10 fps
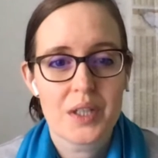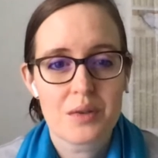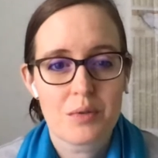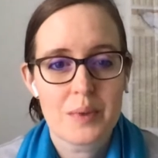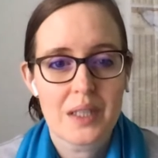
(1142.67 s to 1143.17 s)

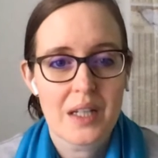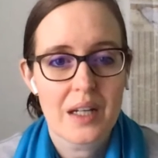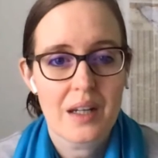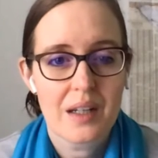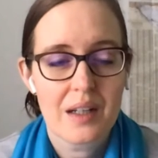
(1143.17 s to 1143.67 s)
things will be
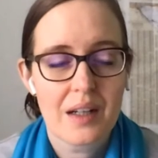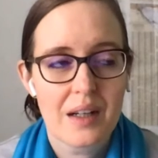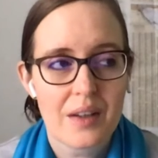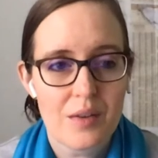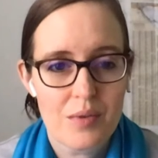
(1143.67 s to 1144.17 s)
like
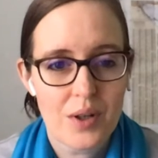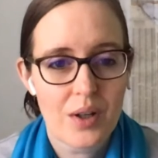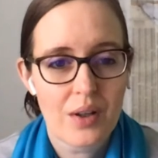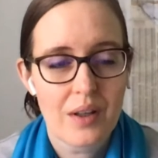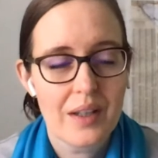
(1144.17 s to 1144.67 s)
in the
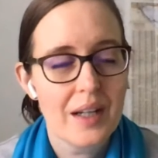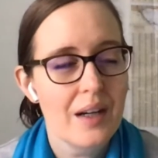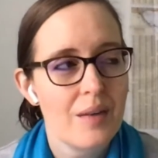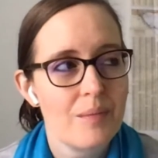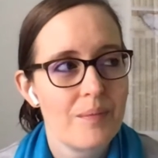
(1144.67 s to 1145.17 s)
fall.
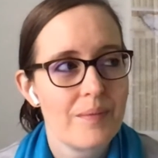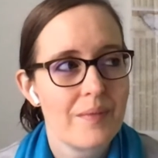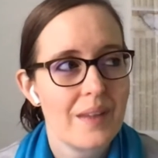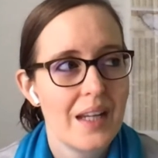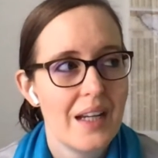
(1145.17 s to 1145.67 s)

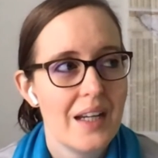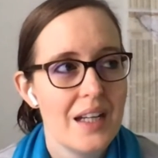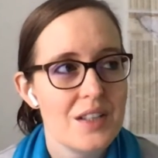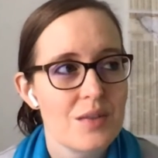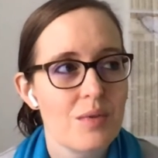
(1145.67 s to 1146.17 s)

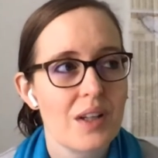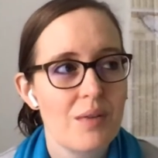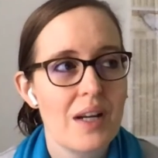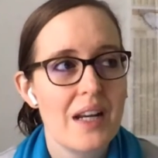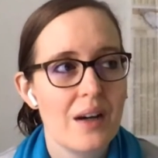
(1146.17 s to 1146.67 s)
It's just like
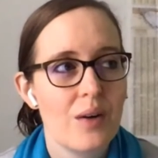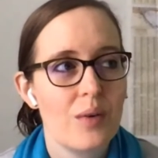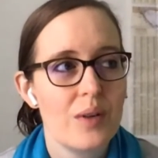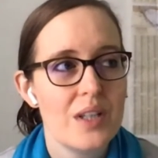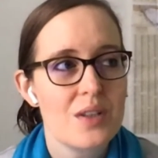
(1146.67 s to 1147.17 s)
right
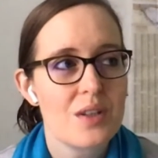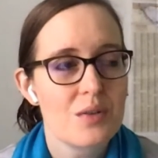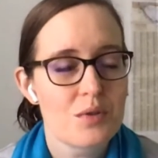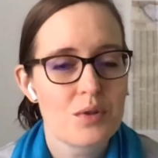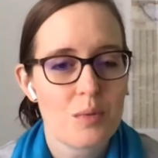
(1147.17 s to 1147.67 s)
now, things
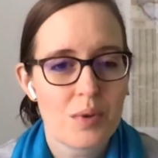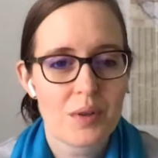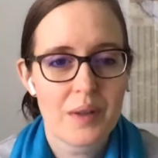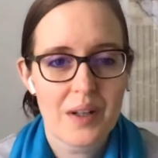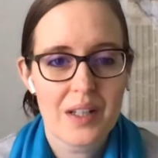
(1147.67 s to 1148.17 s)
are so
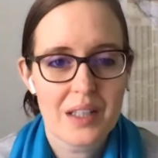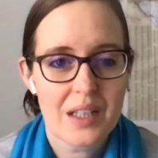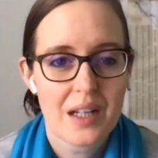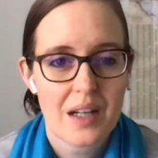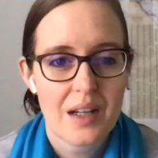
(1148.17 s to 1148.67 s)
preliminary.
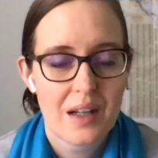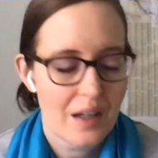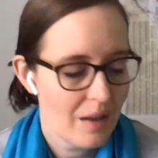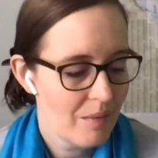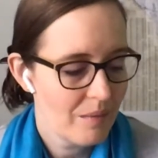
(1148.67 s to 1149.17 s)
Like,
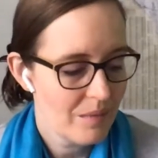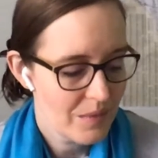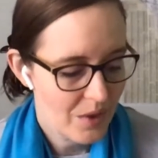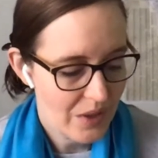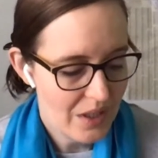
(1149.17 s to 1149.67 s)

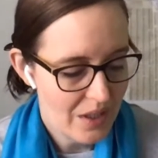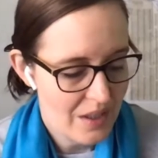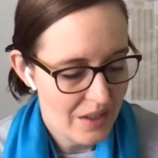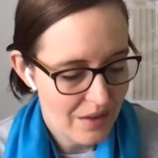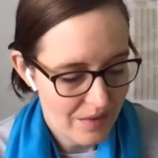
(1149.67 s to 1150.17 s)
so like in
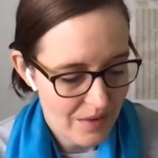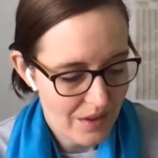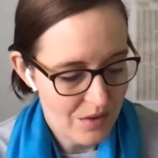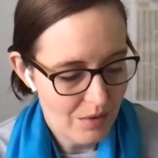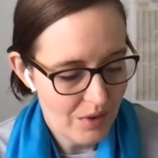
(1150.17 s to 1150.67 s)
the
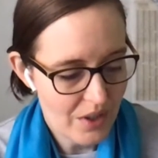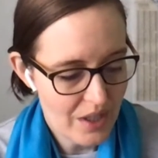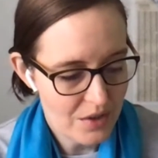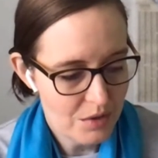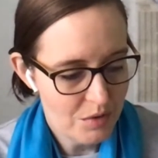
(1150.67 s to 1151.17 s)
sort of long
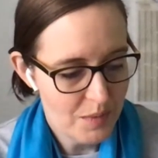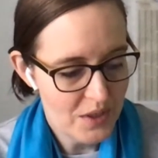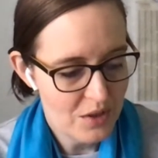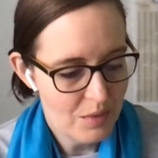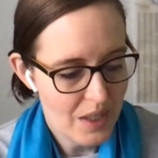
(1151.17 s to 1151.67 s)
answer
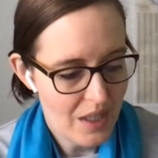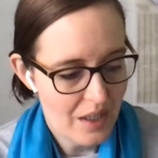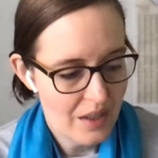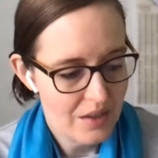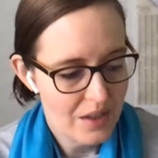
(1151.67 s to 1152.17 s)
responses we
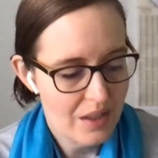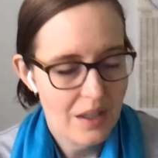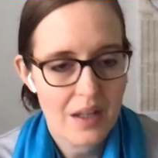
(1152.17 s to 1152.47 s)
got is that